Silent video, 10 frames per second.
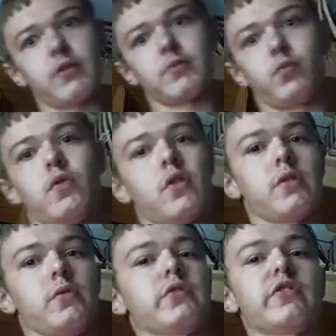going
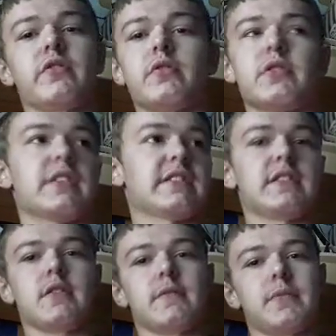wild
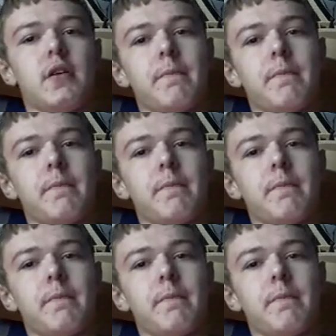this year.